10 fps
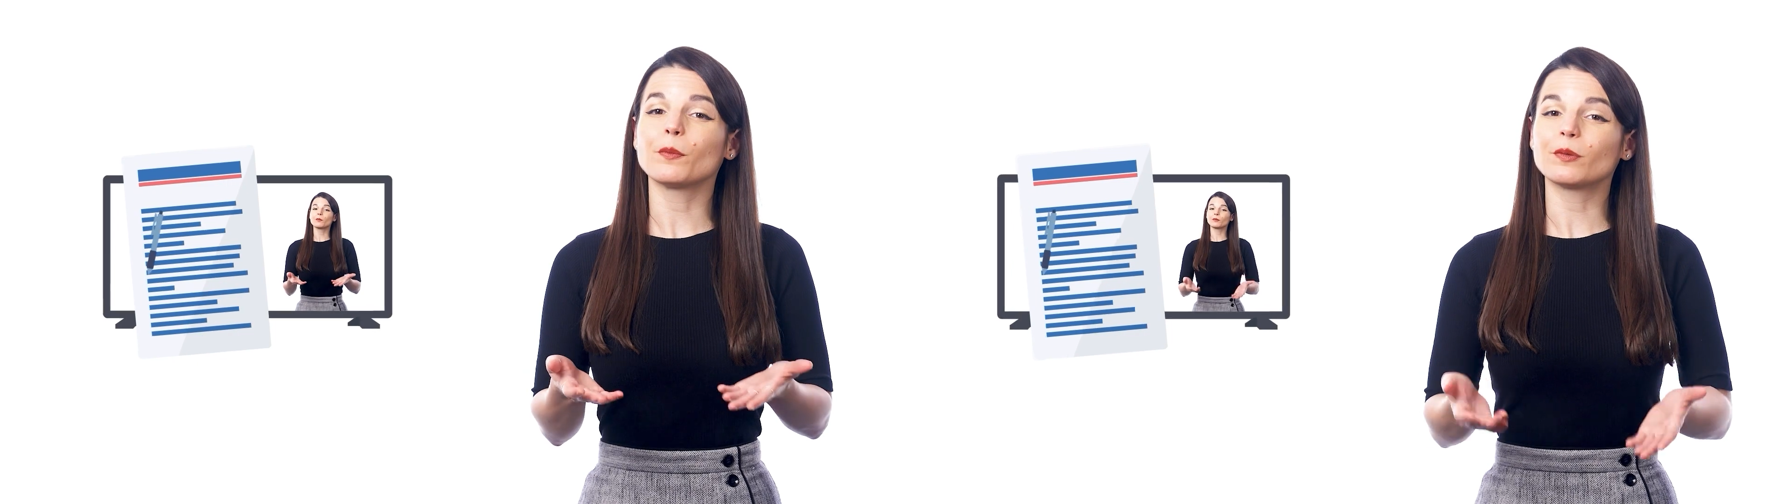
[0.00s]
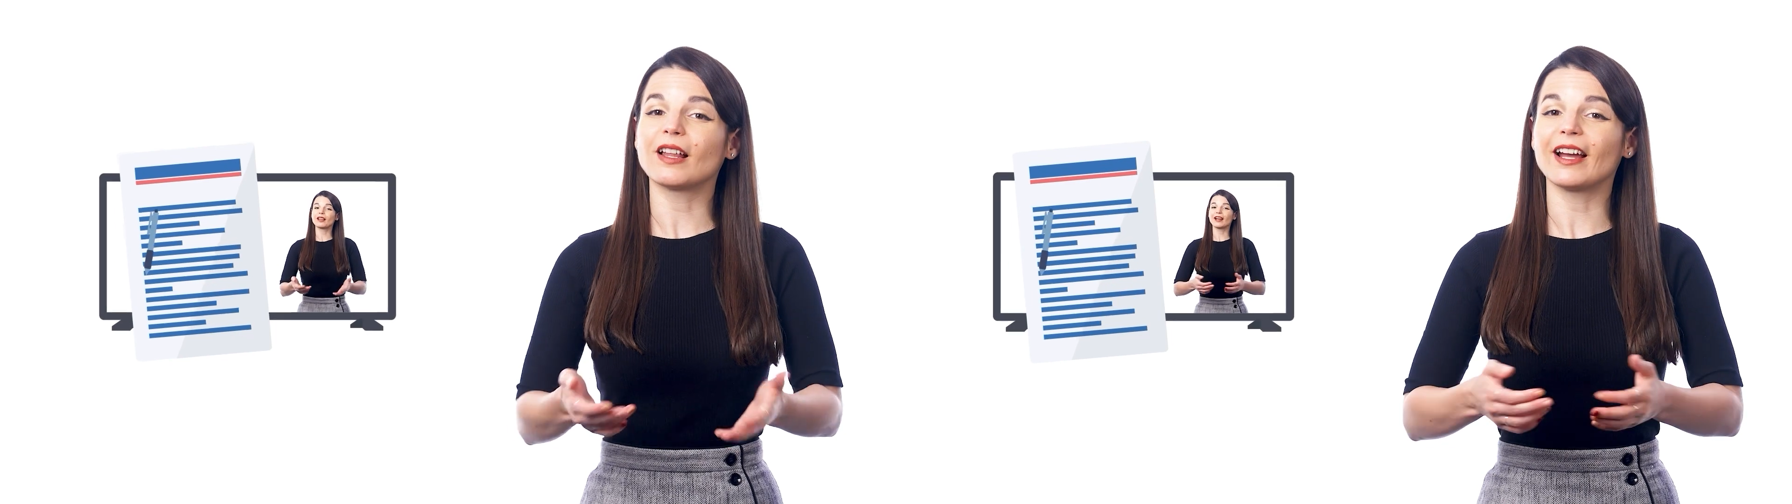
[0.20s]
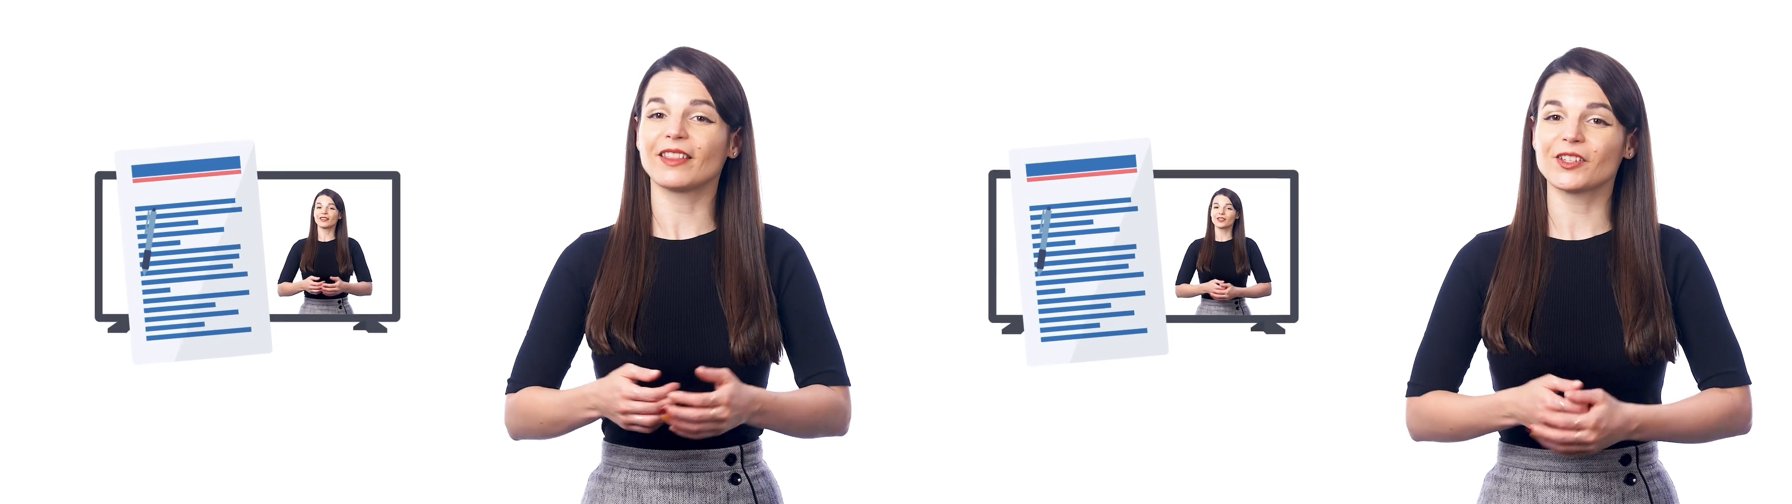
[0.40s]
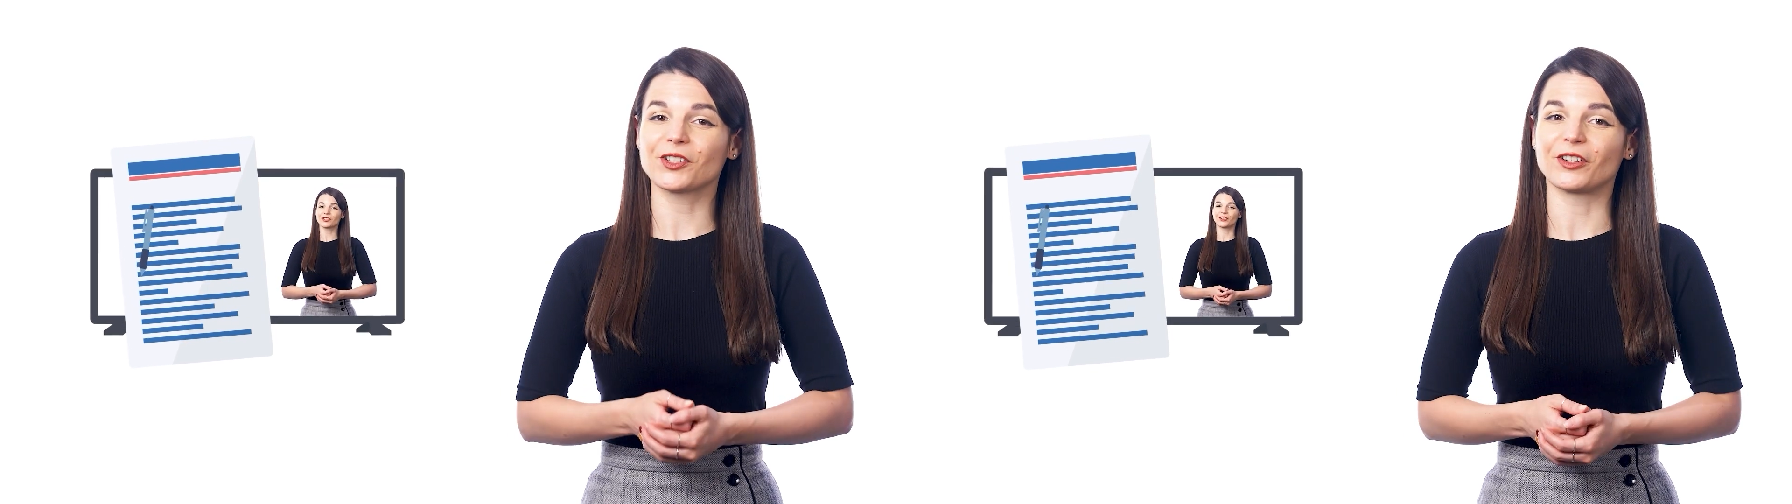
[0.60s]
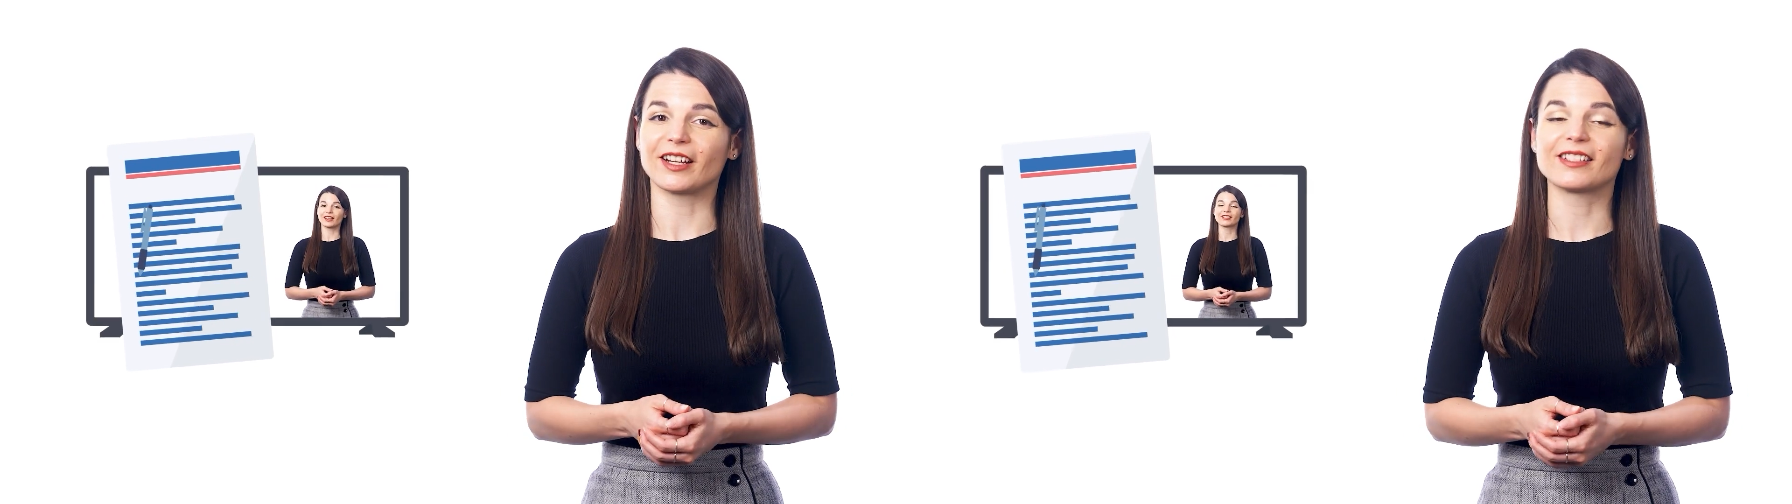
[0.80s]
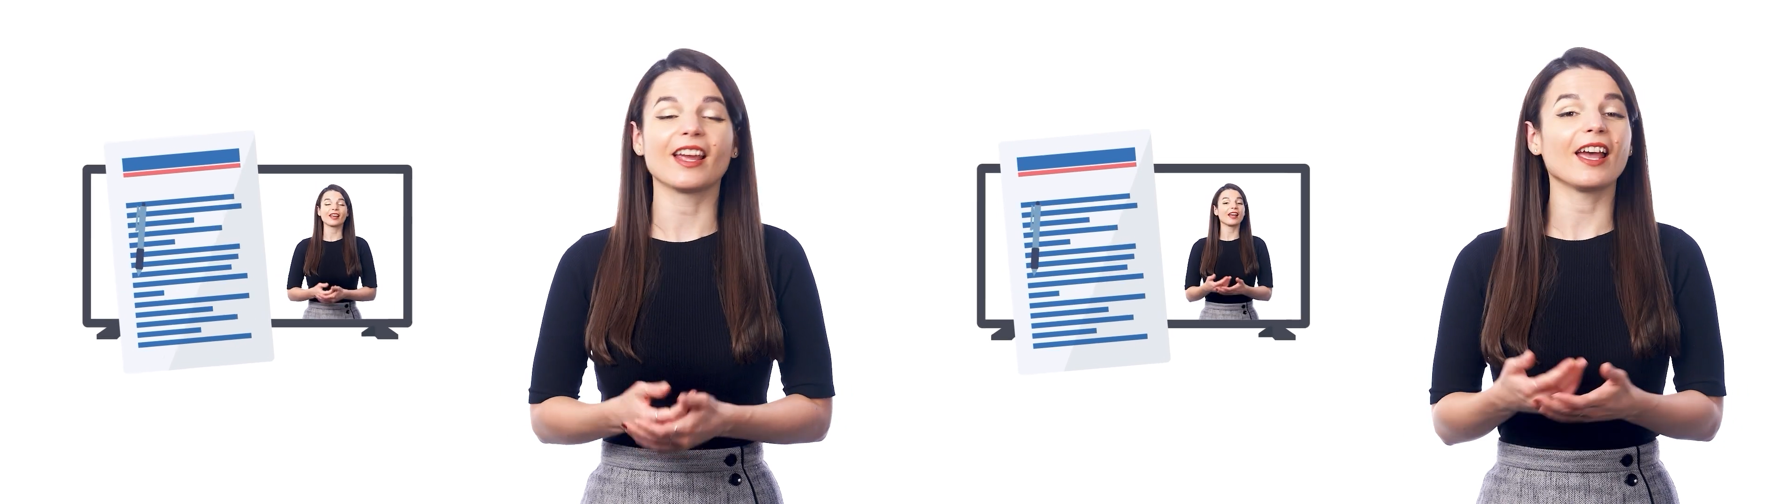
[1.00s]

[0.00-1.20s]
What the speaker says: apply this trick to